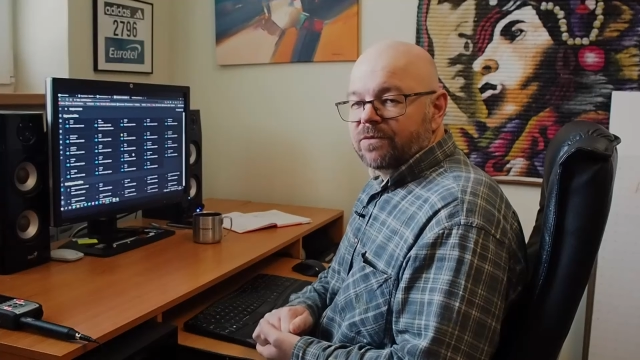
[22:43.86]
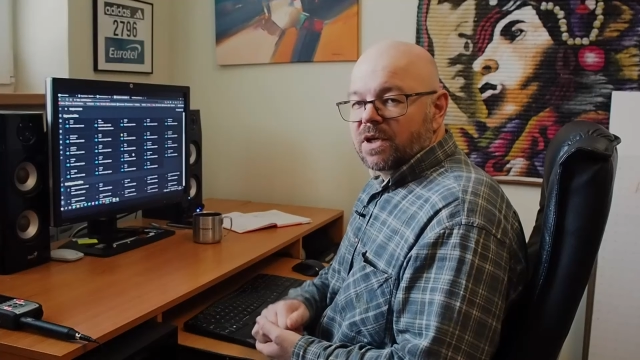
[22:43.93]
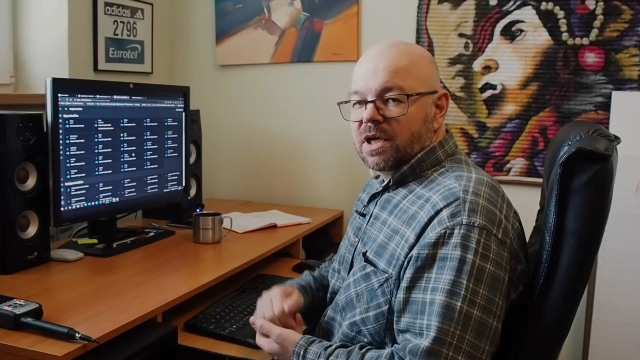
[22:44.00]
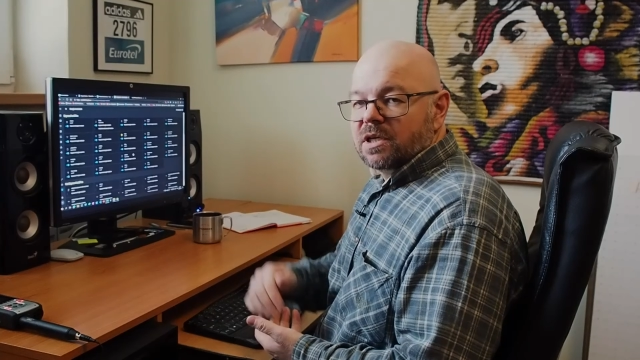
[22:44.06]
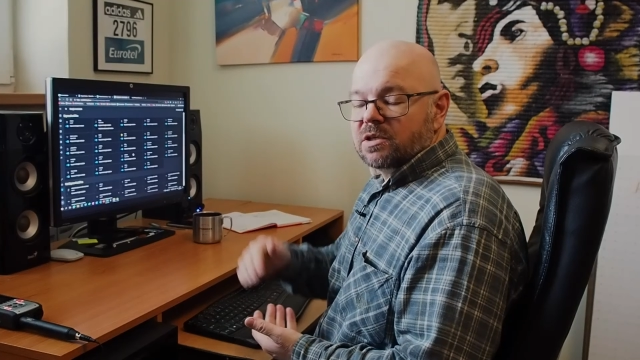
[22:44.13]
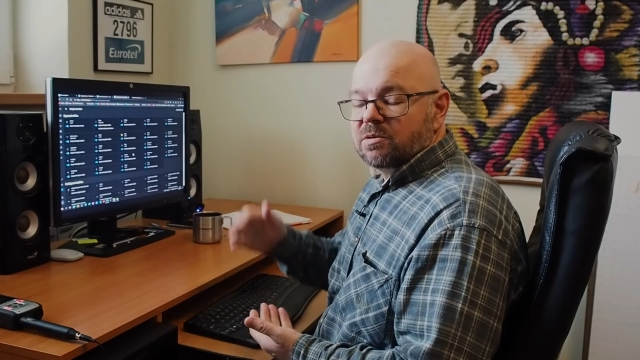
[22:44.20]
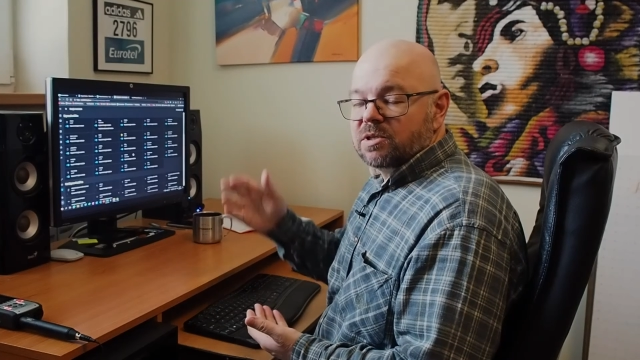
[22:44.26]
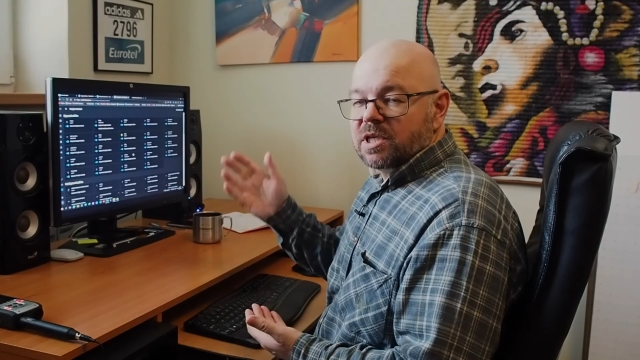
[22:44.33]

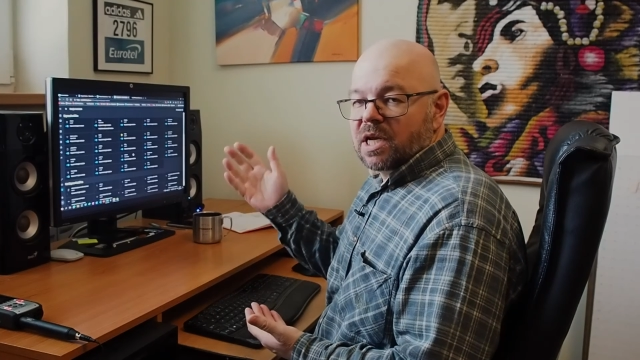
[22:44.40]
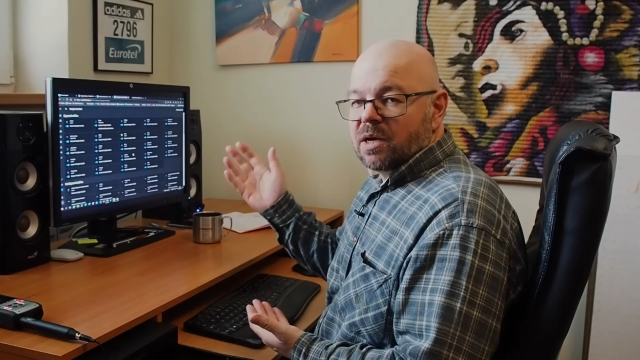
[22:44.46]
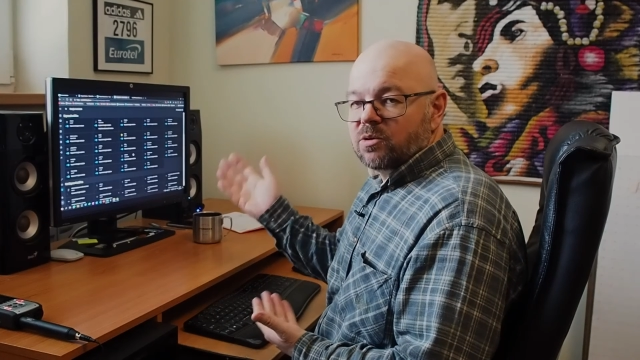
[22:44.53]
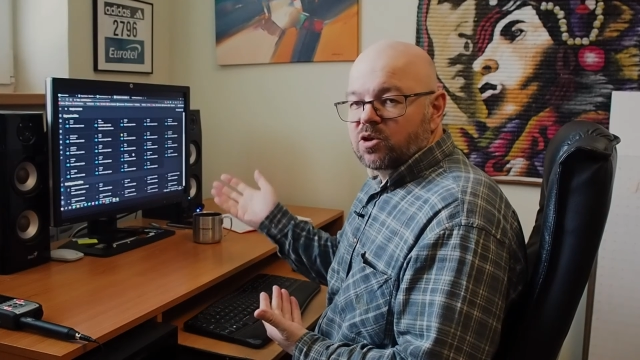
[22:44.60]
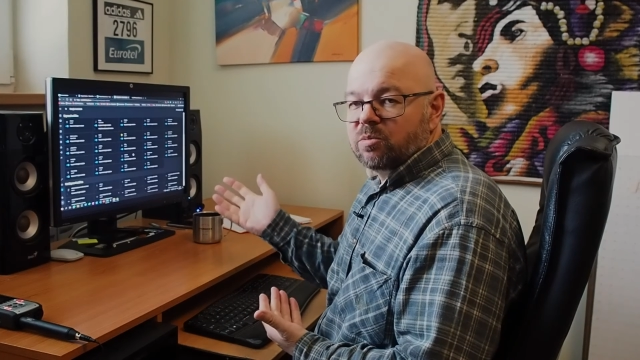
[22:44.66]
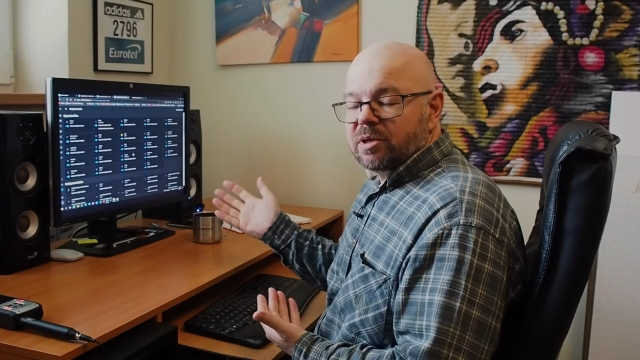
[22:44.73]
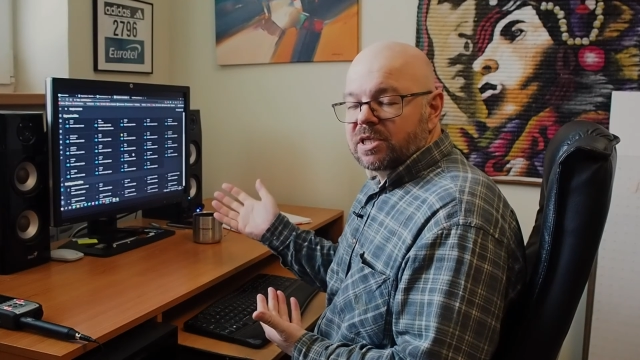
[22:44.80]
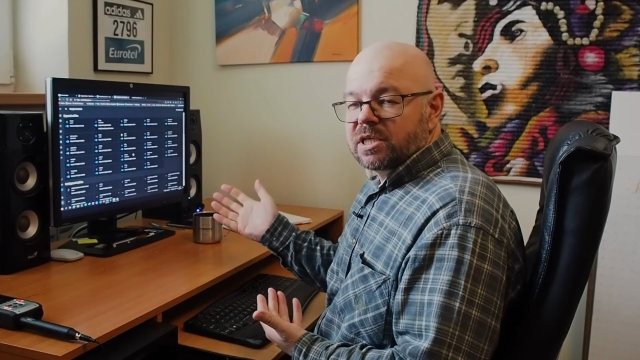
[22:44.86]
So it's done
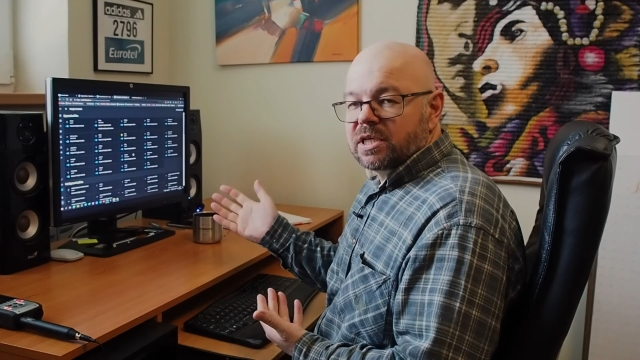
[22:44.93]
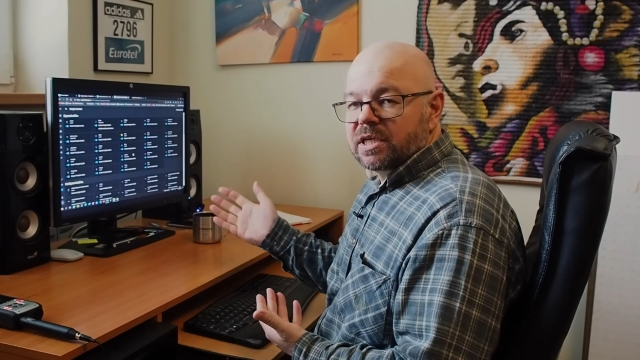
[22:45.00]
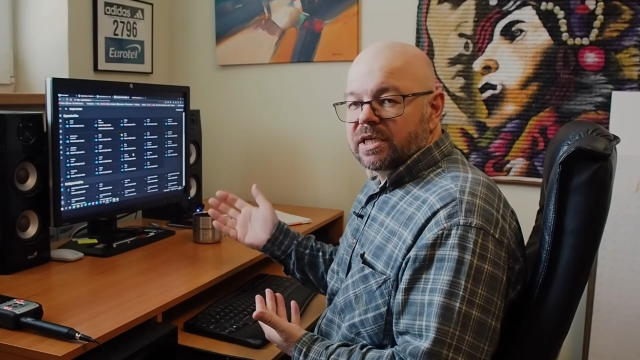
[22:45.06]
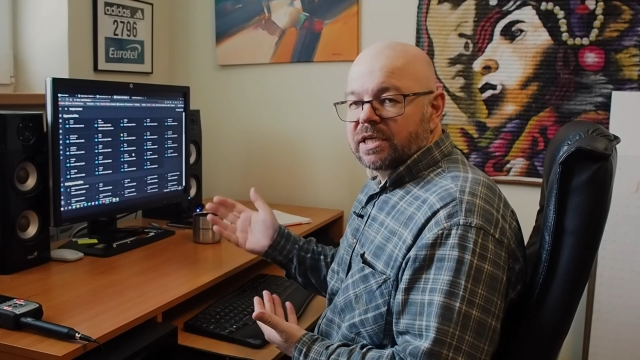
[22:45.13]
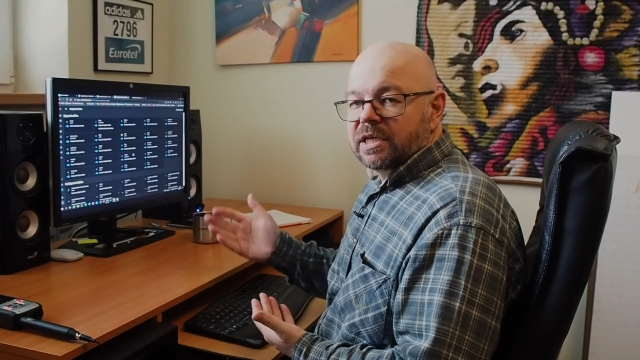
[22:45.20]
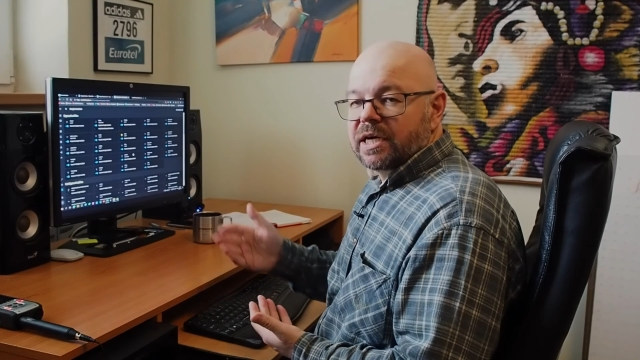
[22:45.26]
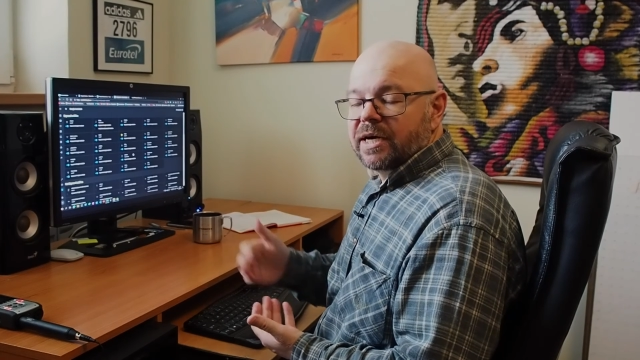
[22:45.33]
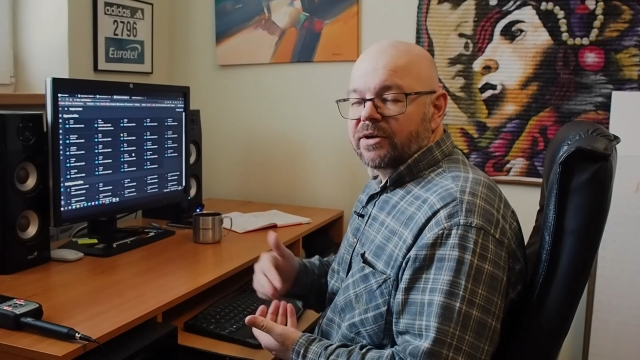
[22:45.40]

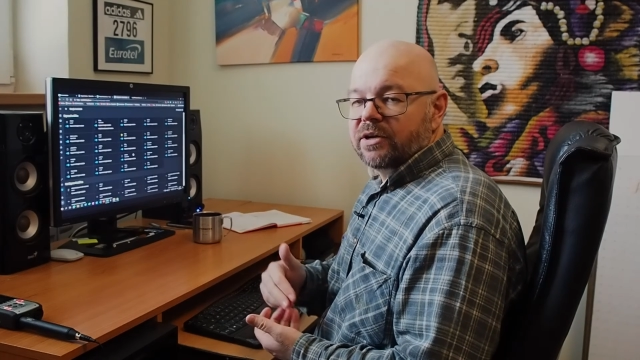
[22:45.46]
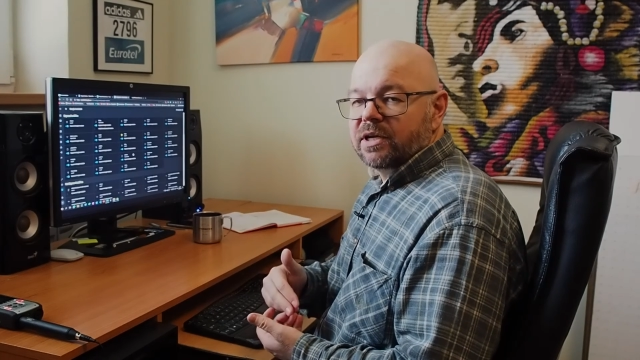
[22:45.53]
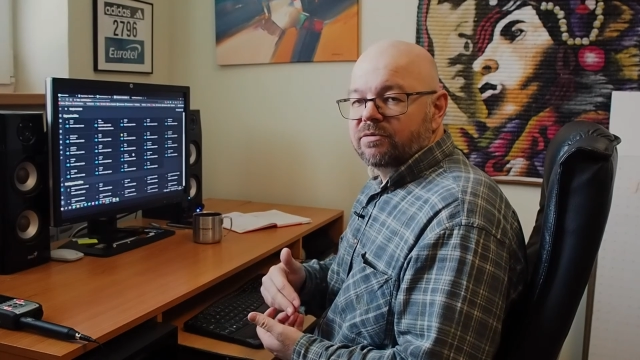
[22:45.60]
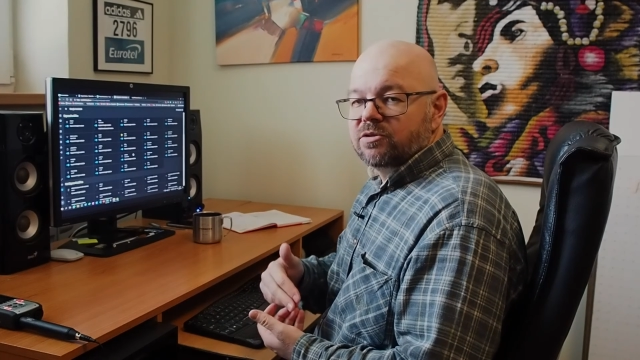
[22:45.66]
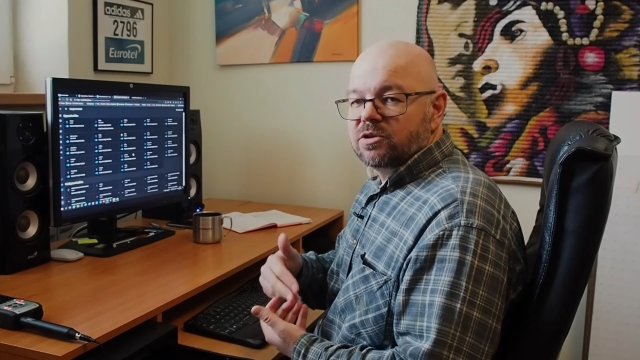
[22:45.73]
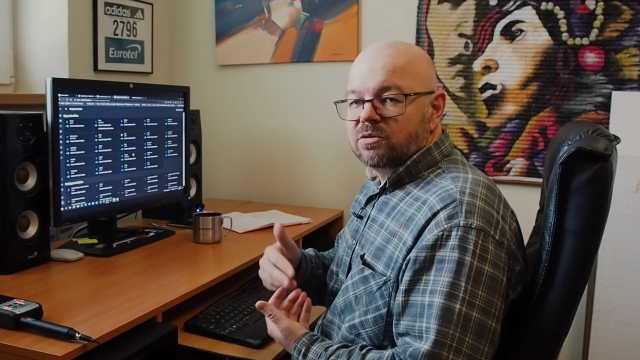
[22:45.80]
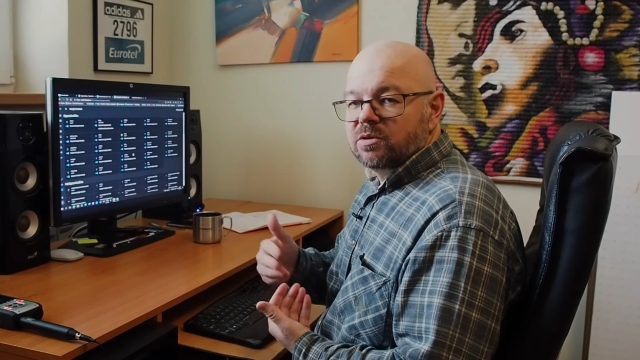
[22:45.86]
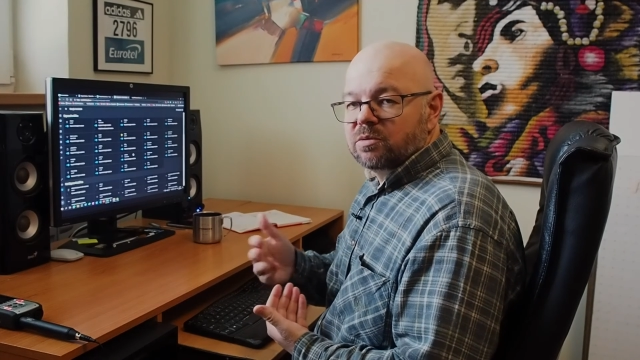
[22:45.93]
automatically. I don't have
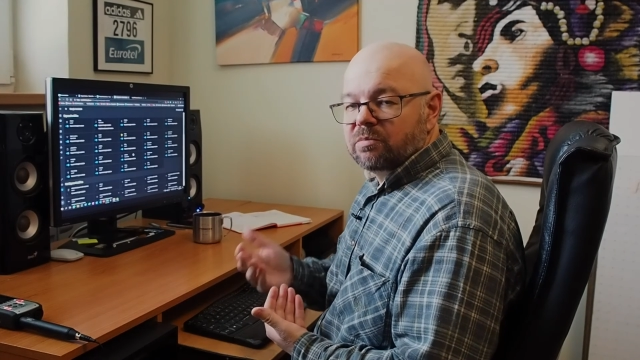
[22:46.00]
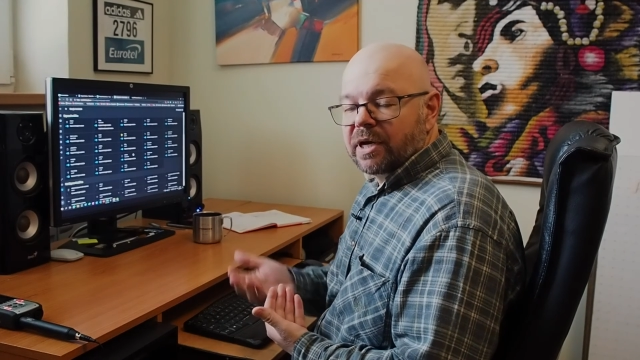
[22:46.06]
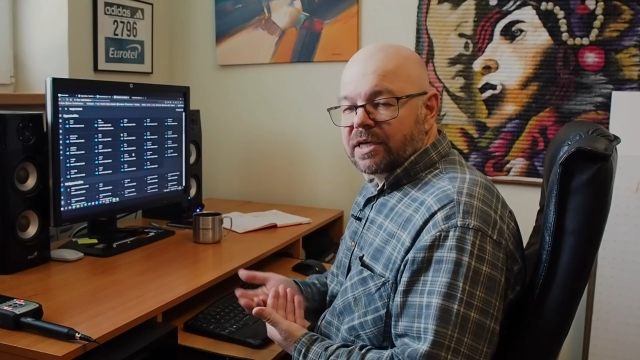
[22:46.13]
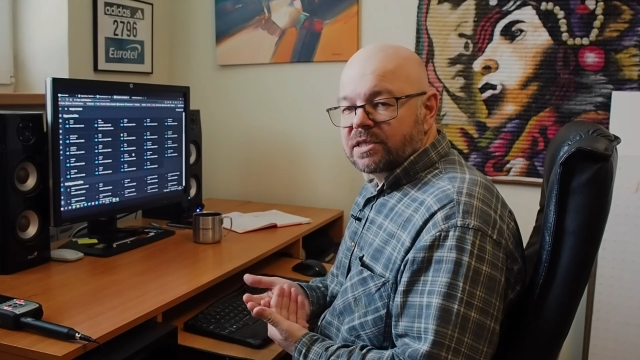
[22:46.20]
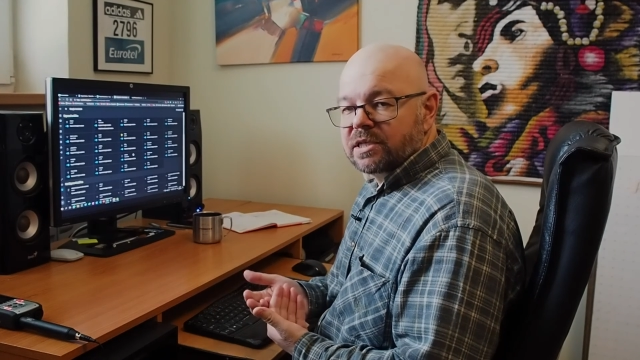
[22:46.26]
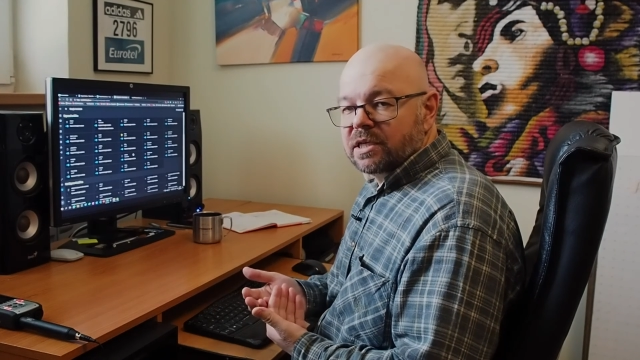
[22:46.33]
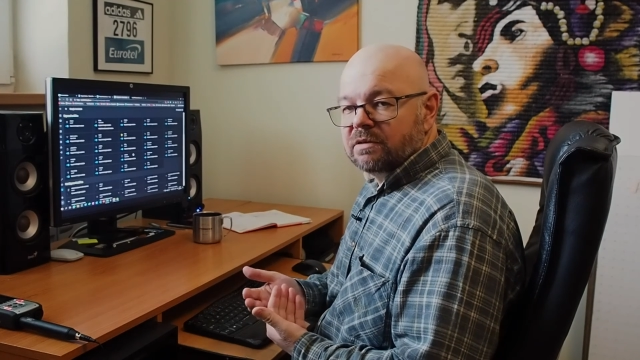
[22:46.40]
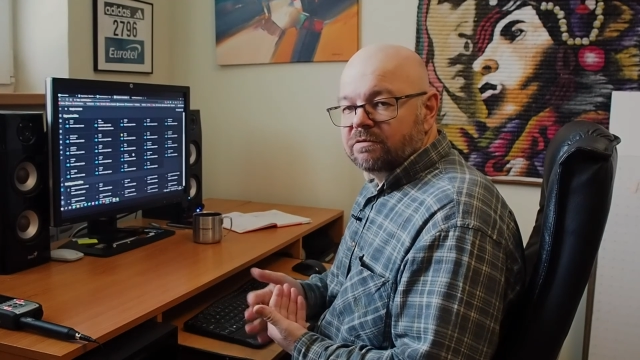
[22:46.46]
to do it
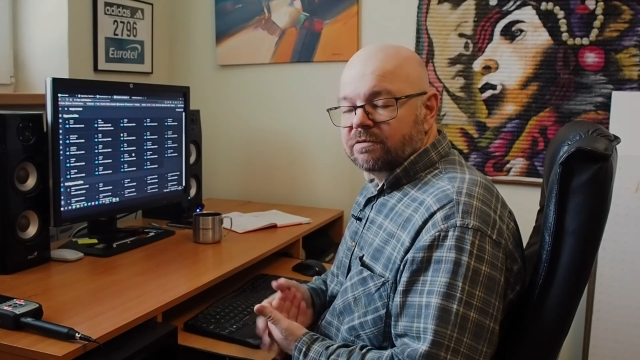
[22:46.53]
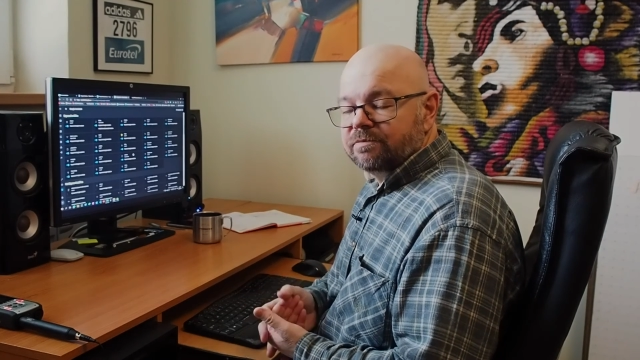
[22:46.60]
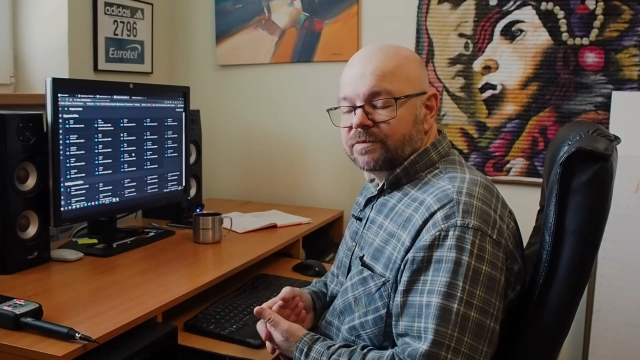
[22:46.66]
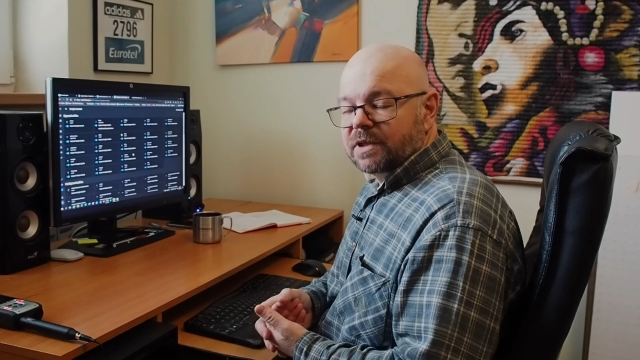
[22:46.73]
myself.